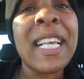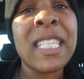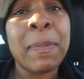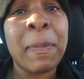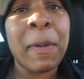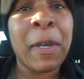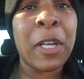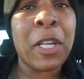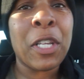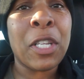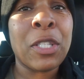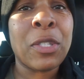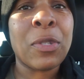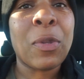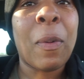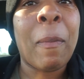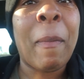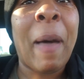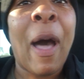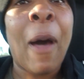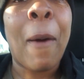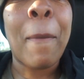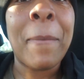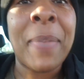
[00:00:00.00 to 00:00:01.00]
experience
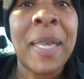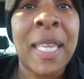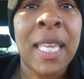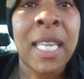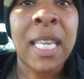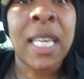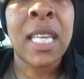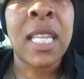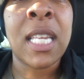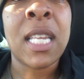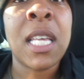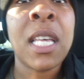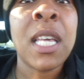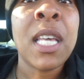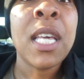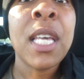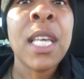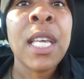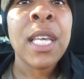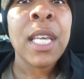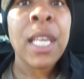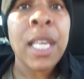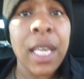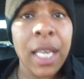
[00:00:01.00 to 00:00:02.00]
about being
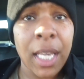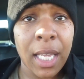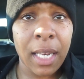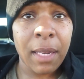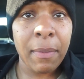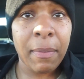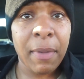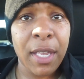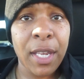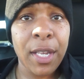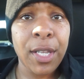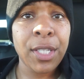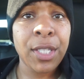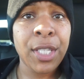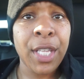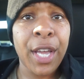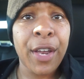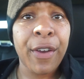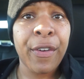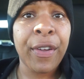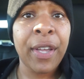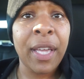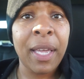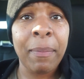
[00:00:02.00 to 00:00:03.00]
in the
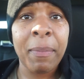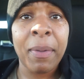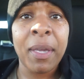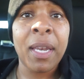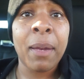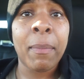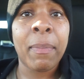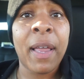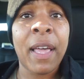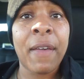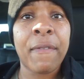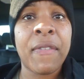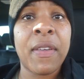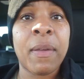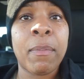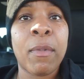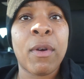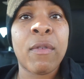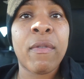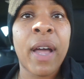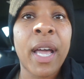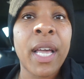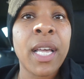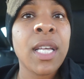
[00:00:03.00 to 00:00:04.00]
military and being a black
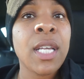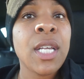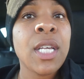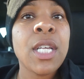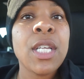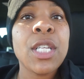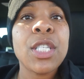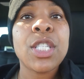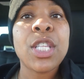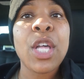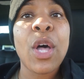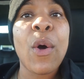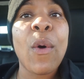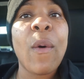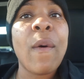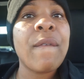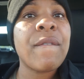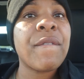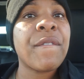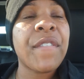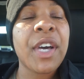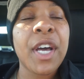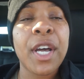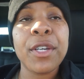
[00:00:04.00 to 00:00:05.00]
female, right? So
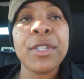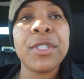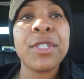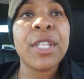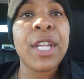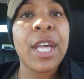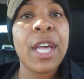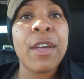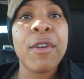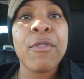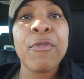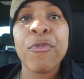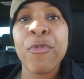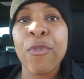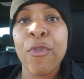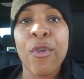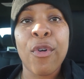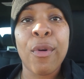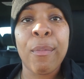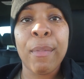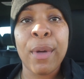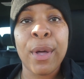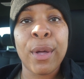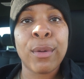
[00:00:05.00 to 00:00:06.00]
first and
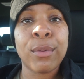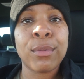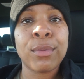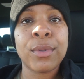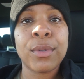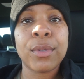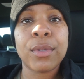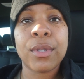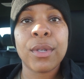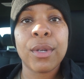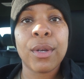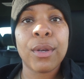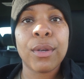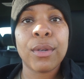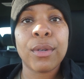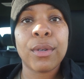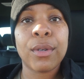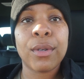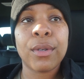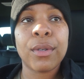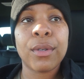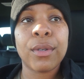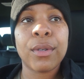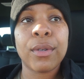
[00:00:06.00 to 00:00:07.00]
foremost,
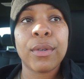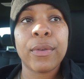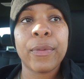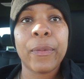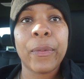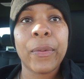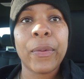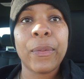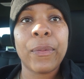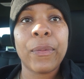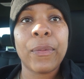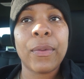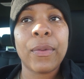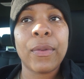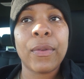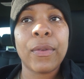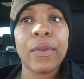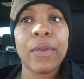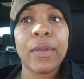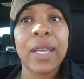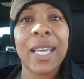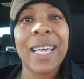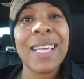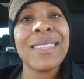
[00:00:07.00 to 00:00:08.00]

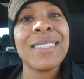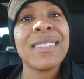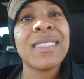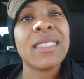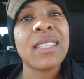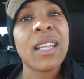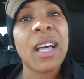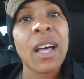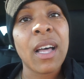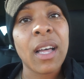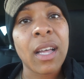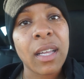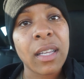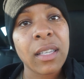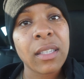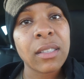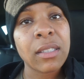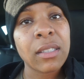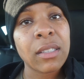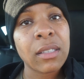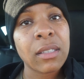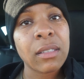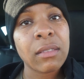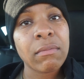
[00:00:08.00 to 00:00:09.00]
it
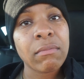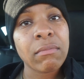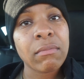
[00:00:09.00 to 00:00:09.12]
sucks.